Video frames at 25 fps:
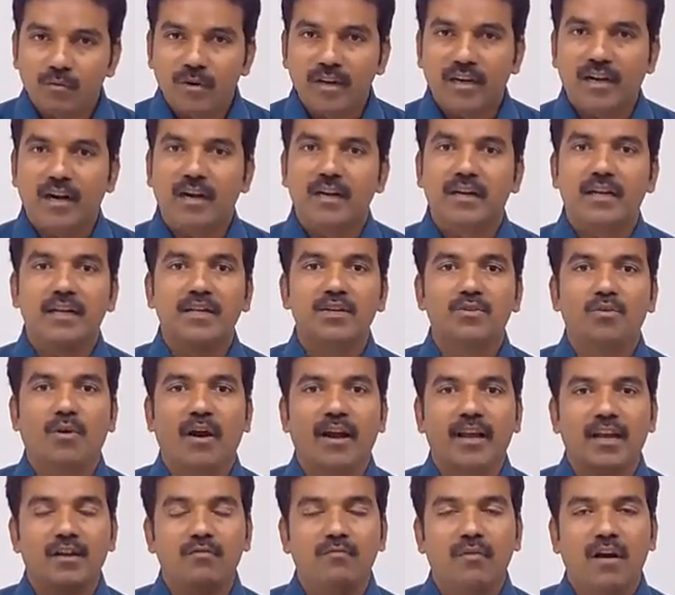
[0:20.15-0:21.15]
We continue
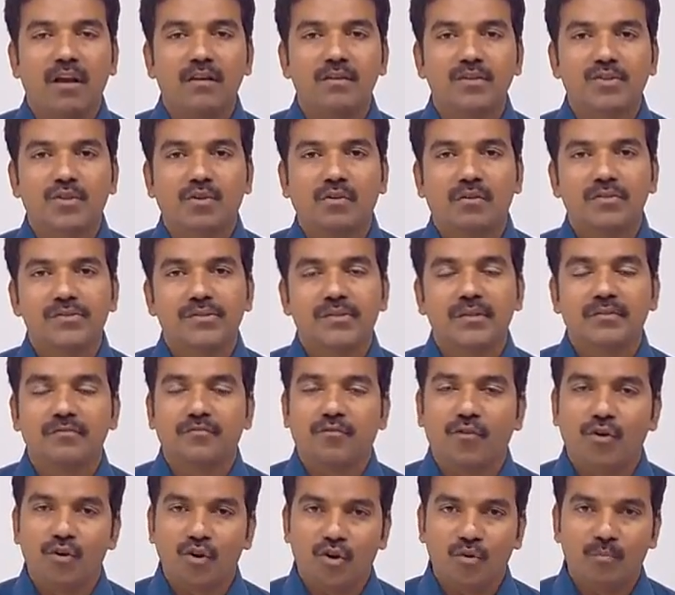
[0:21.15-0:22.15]
eigenvalues
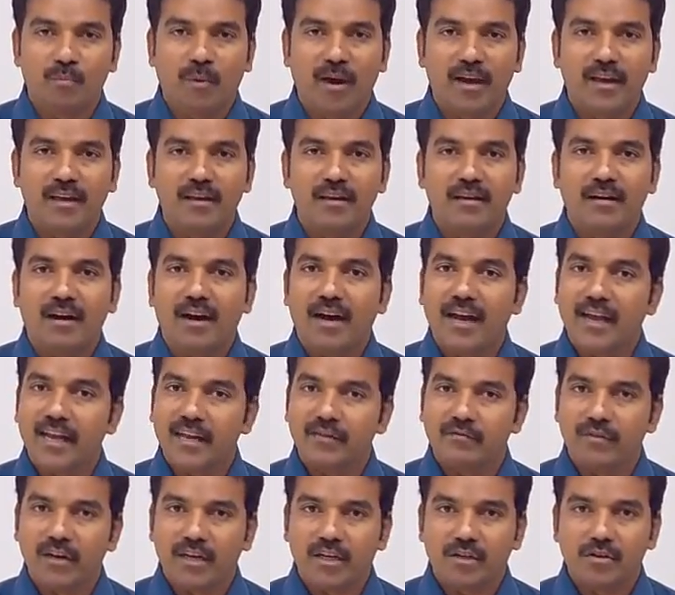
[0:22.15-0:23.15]
concept followed by
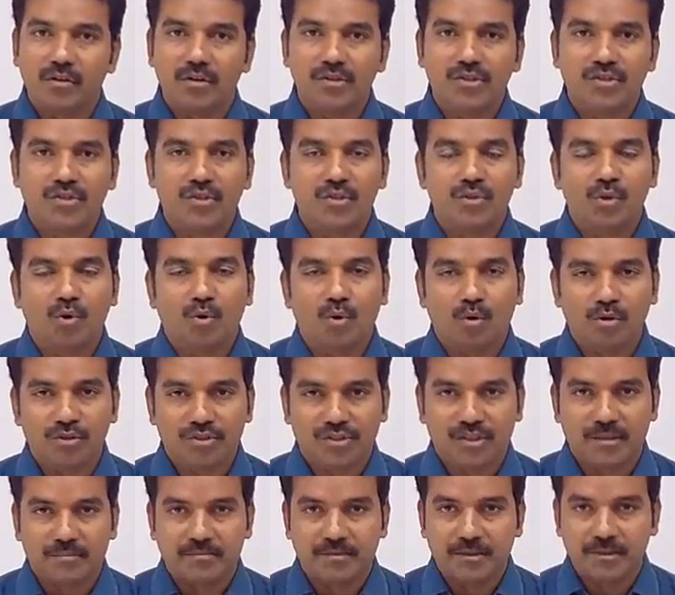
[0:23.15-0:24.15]
eigenvectors
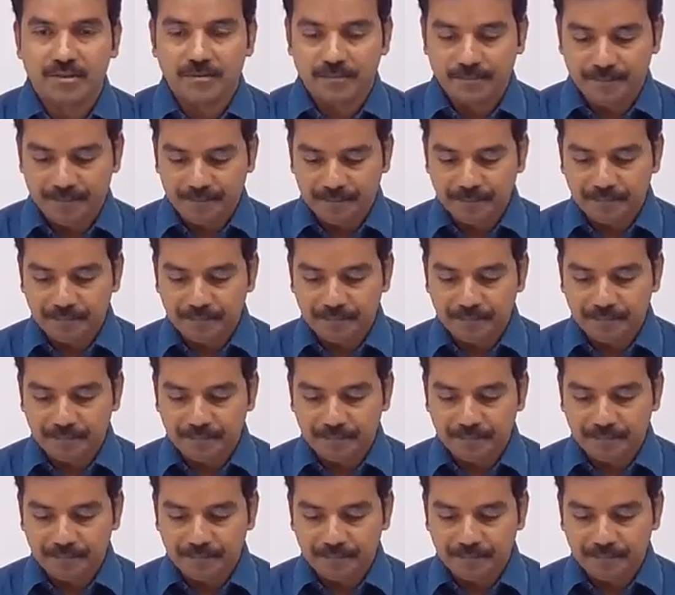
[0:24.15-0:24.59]
concept.